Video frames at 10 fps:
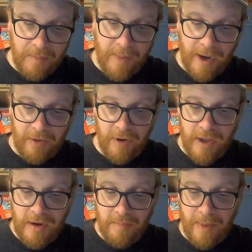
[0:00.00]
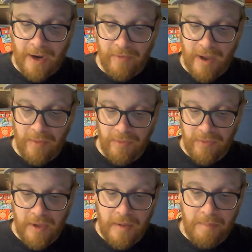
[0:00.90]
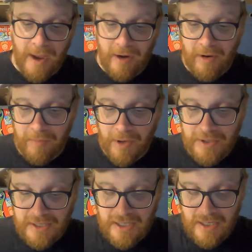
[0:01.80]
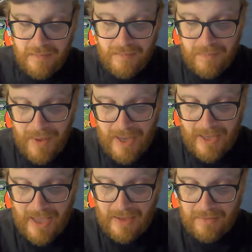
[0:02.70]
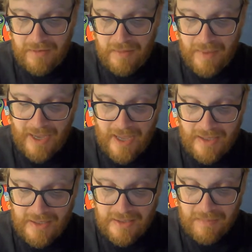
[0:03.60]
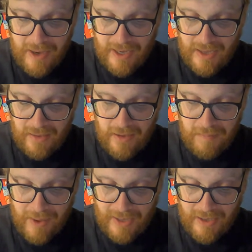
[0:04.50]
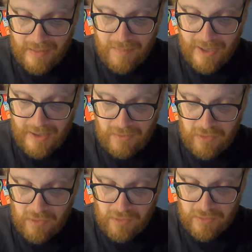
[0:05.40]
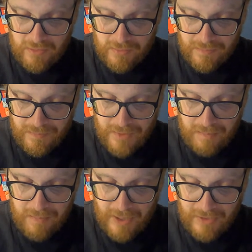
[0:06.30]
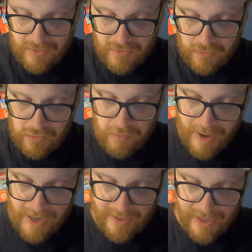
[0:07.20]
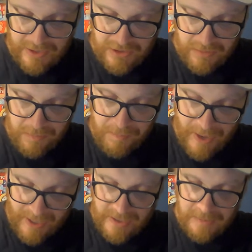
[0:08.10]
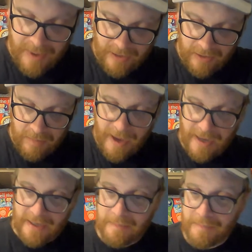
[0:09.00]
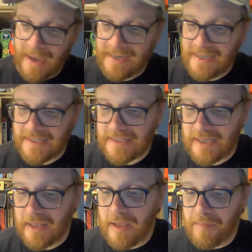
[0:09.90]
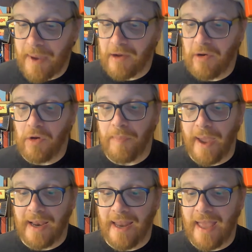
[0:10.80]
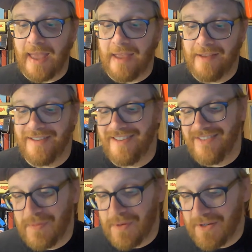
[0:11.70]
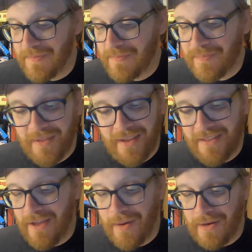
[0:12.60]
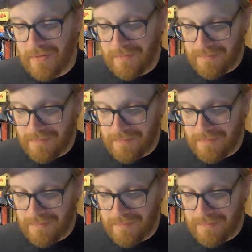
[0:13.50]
back green, background, background processing, backhand, backhanded, backhander, backing, backing dog, backing store, backlash, backlist, backlight, backlist, backlog, backlap. What? No, hang on.